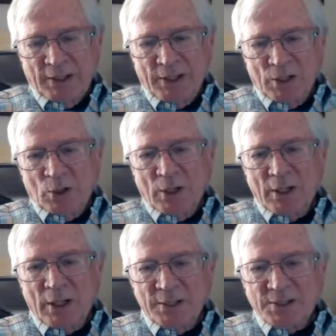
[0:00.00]

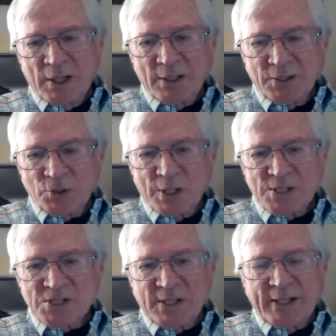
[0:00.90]
I tell the
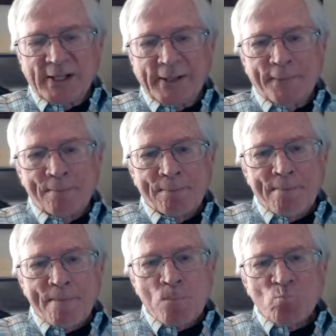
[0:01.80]
trustee,
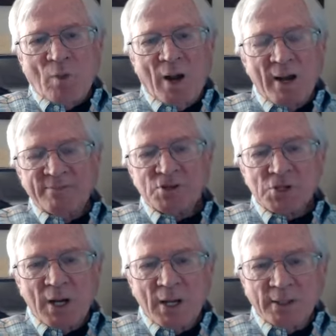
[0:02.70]
I have this
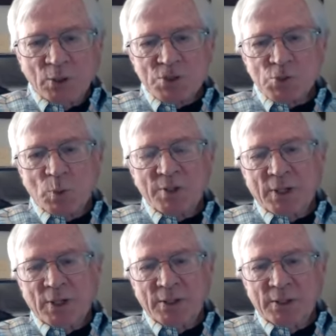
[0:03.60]
condo, it's worth
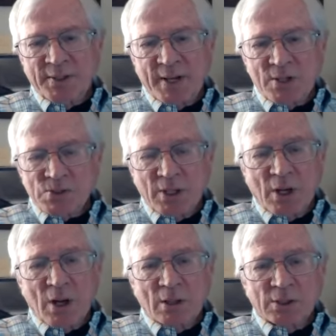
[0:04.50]

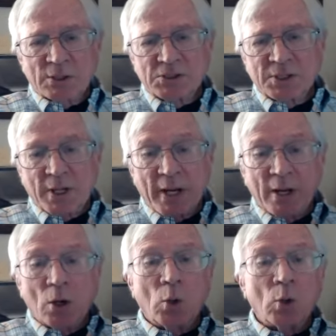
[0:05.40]
$100,000 and
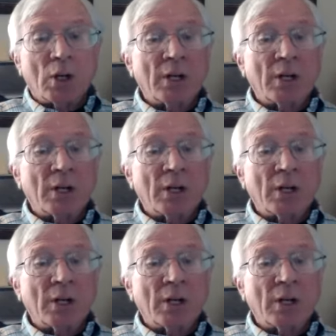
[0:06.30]
I owe